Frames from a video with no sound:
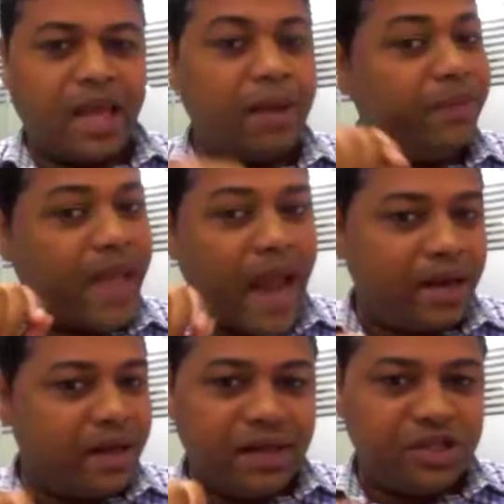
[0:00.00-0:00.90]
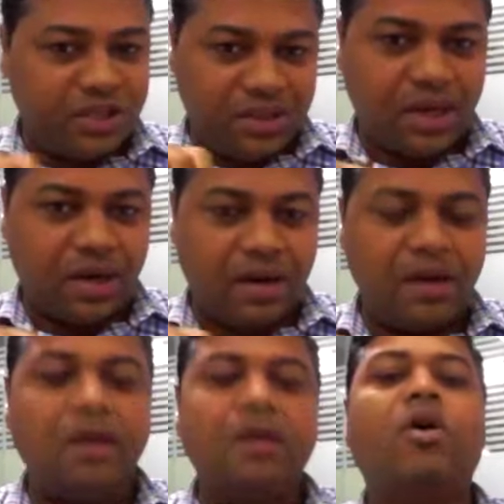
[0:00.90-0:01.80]
If that is done,
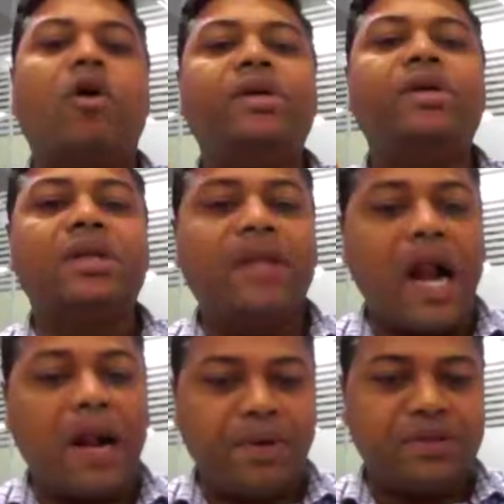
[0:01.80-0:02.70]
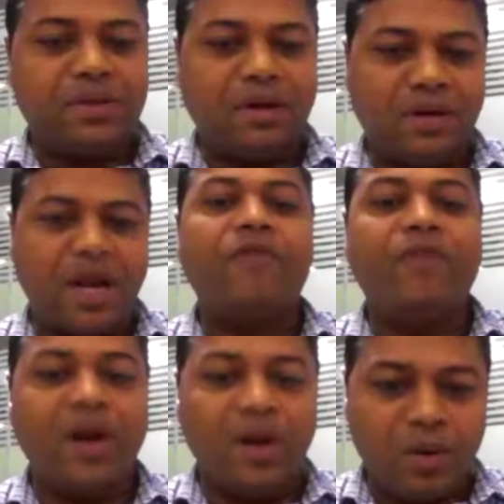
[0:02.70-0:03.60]
obviously that person, that
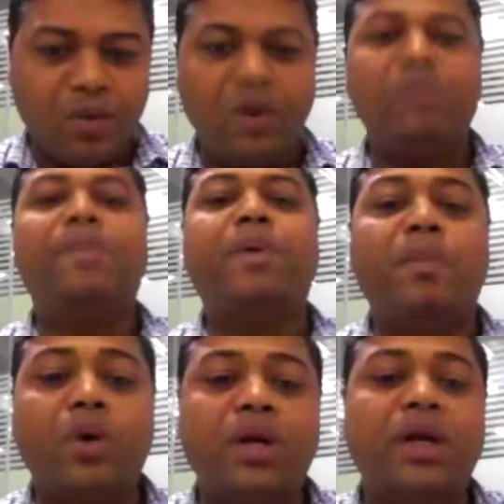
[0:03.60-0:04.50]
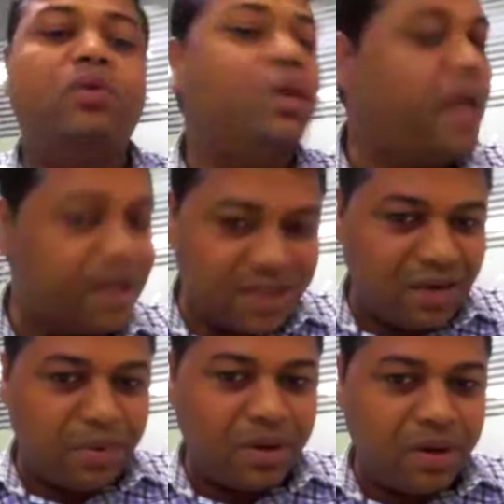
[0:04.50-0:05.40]
fellow will be promoted to the next
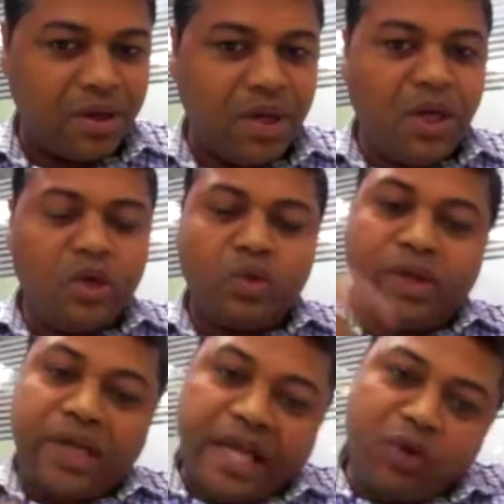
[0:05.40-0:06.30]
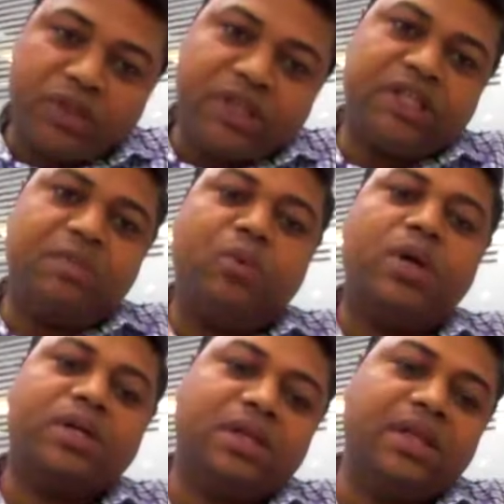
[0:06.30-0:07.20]
level. So the ecosystem
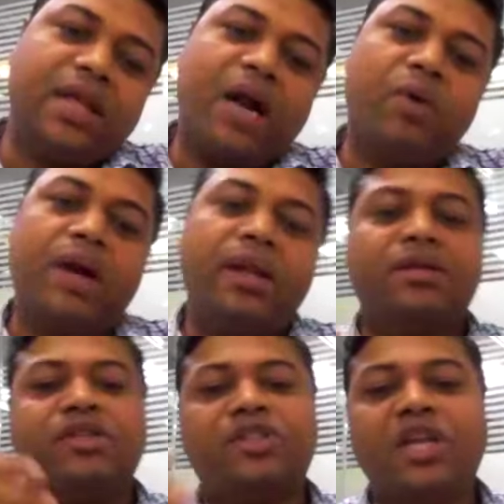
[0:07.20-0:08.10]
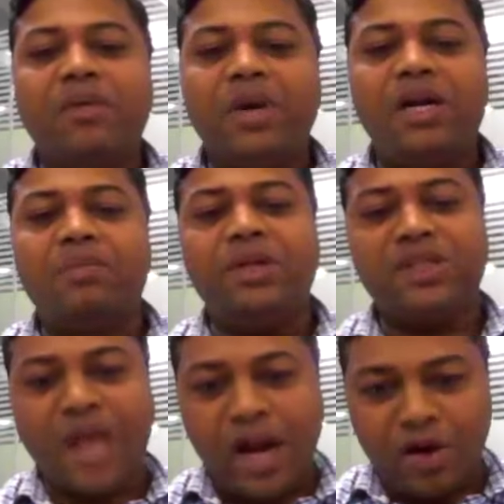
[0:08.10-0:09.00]
works in that way, and the sustainability of
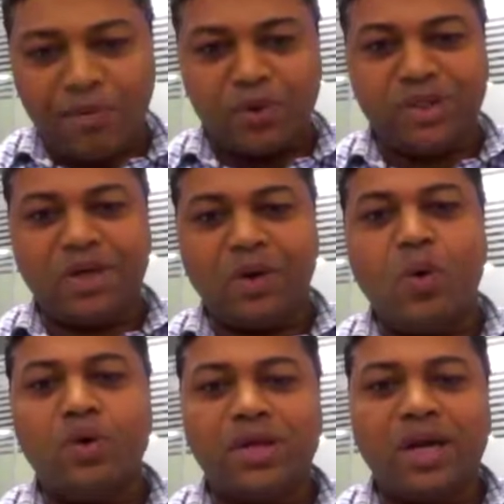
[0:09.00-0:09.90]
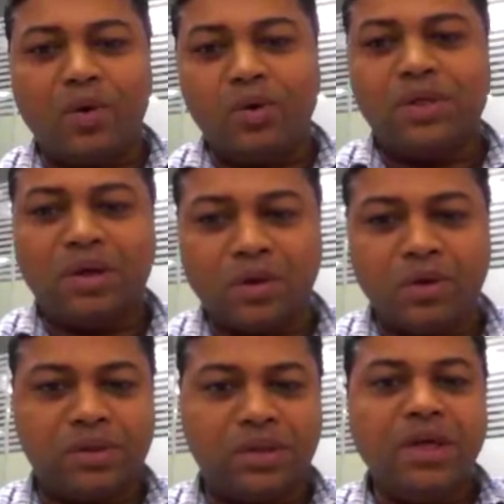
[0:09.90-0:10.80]
this kind of project goes and goes and
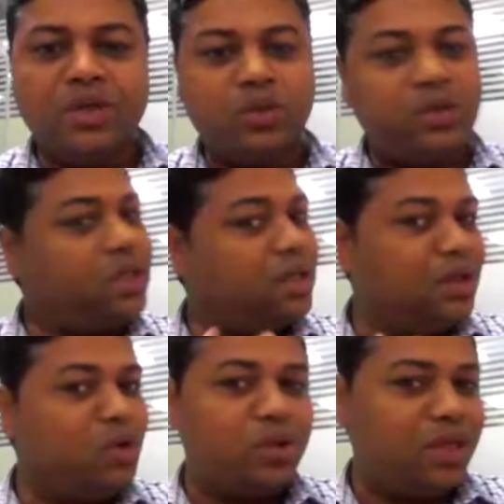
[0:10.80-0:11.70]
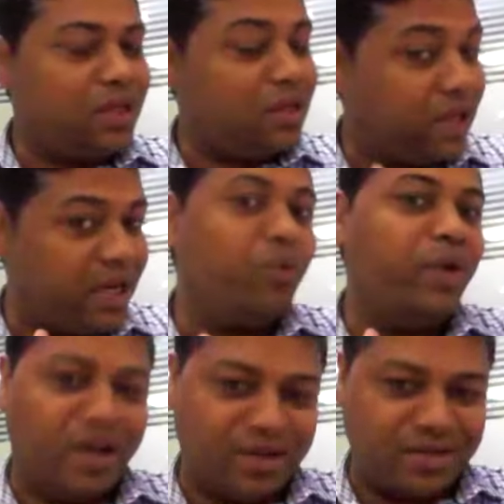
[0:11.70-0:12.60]
goes. So you see the three
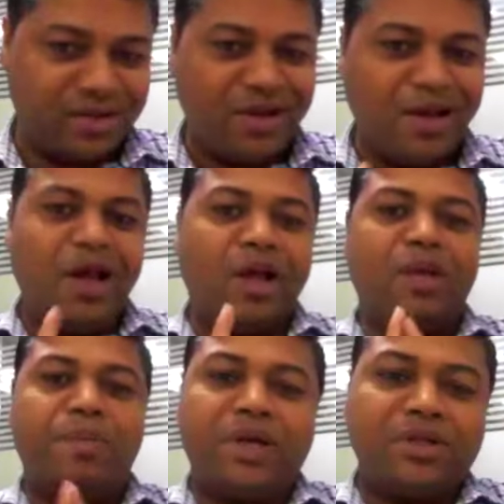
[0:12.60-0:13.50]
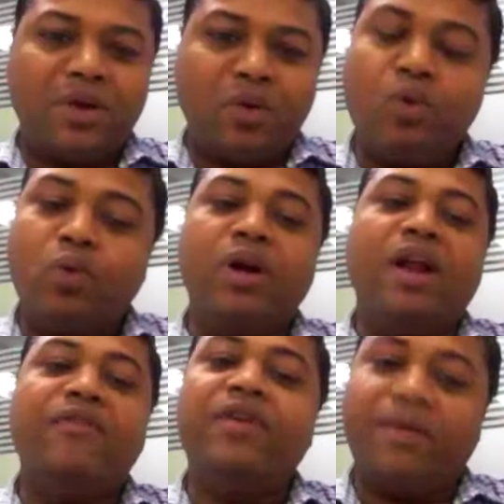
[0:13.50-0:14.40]
winners. The person who
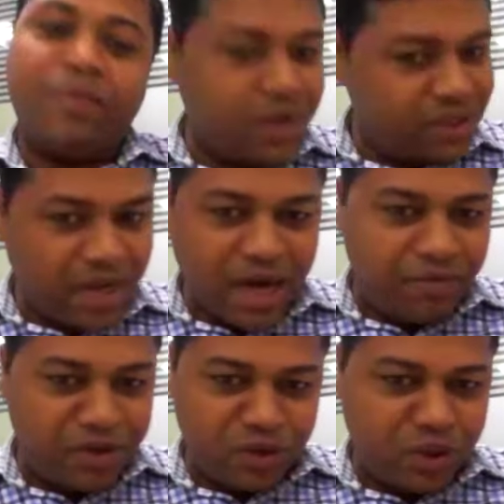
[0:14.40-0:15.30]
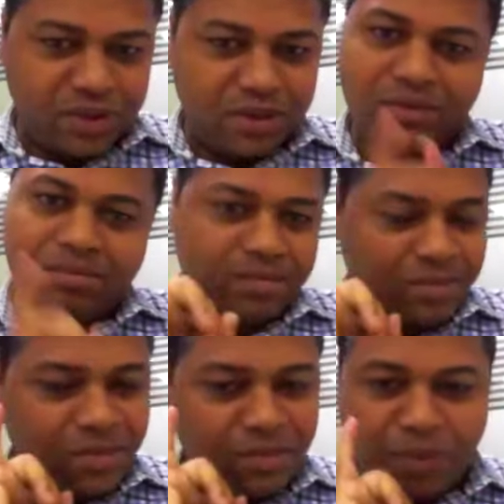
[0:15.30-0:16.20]
could never afford this kind of education
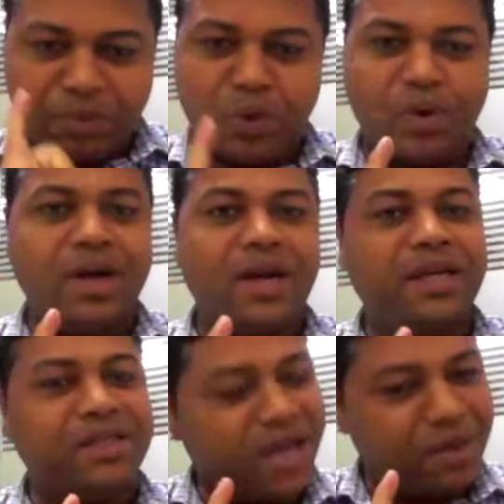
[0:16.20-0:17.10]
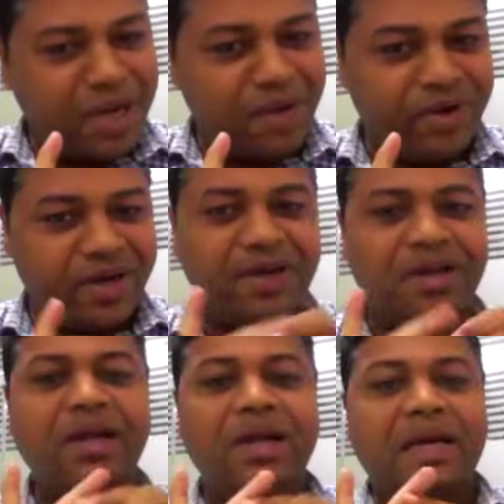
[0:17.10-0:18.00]
from the rural area is getting benefited.
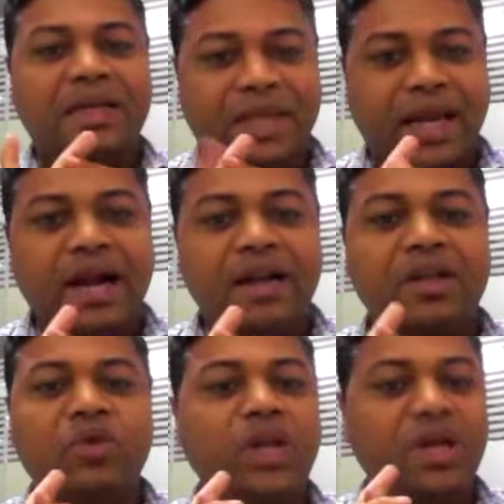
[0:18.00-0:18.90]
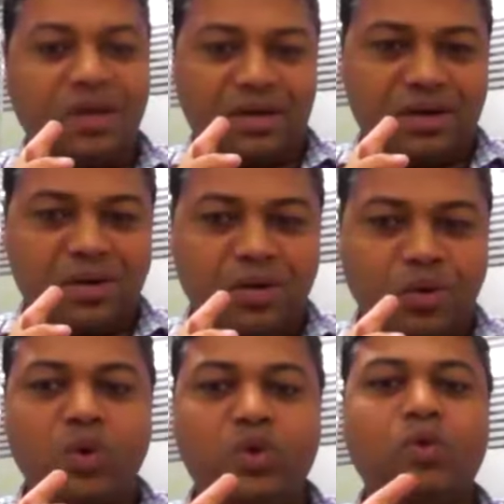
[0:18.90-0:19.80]
Second, the unicorn,
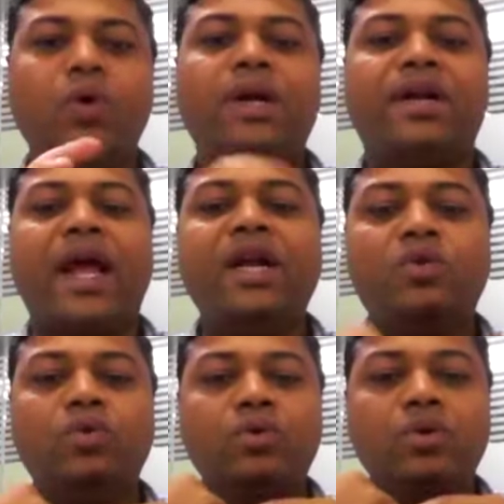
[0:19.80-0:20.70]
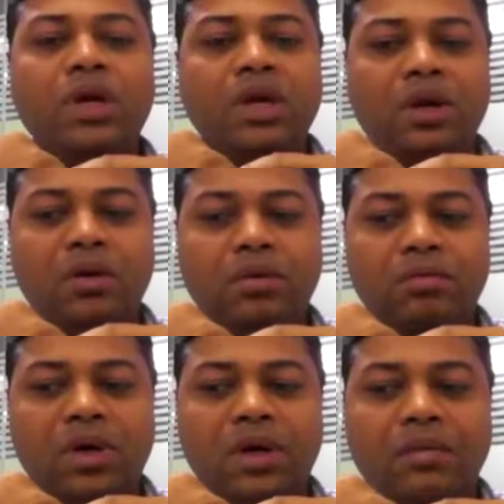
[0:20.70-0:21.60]
those who are trying to
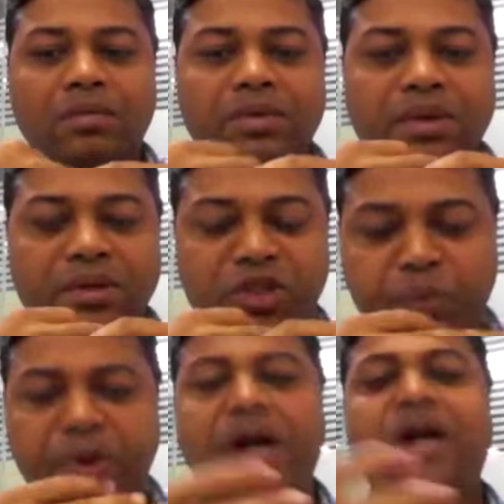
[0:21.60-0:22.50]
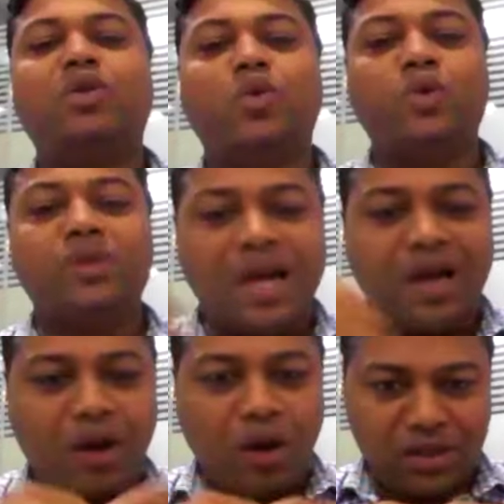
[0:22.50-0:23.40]
spread the
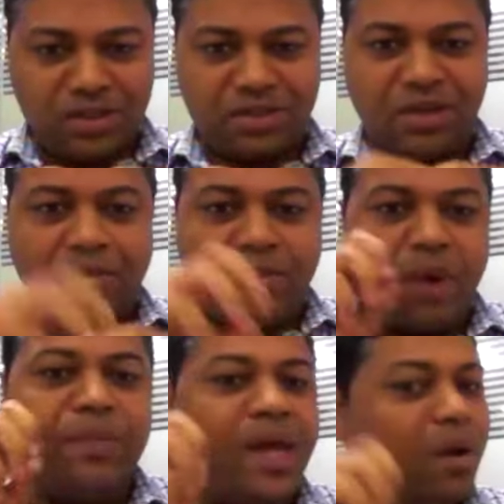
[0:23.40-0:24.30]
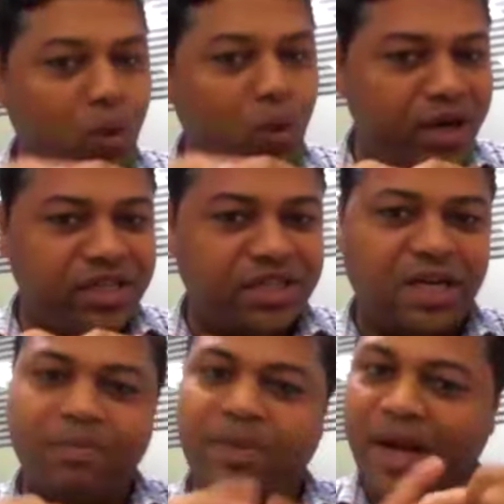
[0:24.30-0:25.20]
social cause from their own
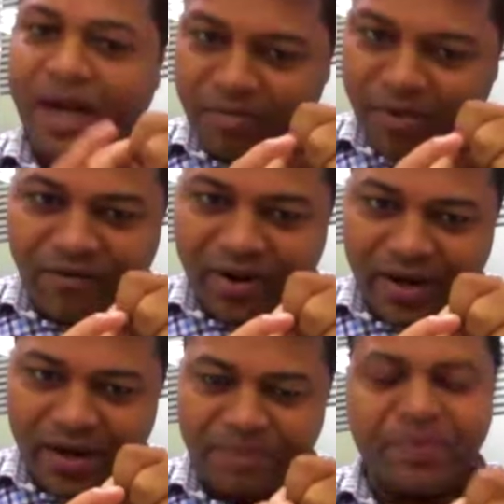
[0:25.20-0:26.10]
initiative, they are getting benefited.